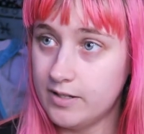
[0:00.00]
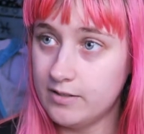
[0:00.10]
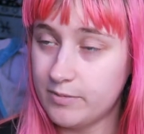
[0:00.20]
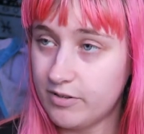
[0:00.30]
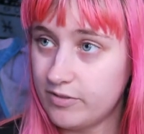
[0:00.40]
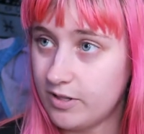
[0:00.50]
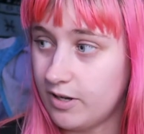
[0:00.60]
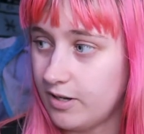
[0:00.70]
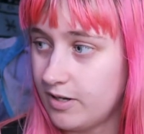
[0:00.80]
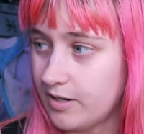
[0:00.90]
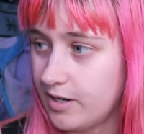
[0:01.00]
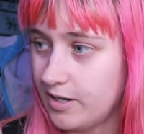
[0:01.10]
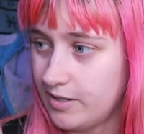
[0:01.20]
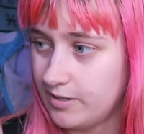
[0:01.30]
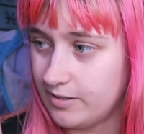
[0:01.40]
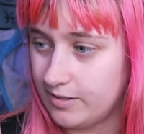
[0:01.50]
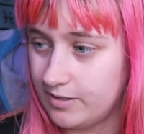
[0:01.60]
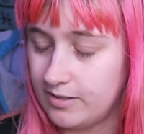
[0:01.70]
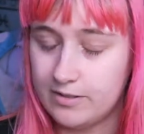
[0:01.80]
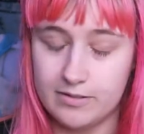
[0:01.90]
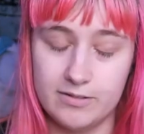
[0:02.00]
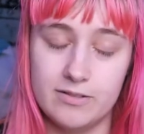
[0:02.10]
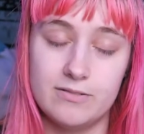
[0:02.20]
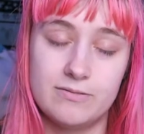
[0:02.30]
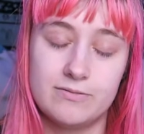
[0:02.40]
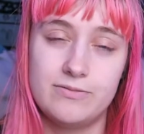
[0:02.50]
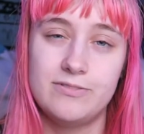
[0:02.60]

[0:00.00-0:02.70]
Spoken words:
in my vlog. I don't know.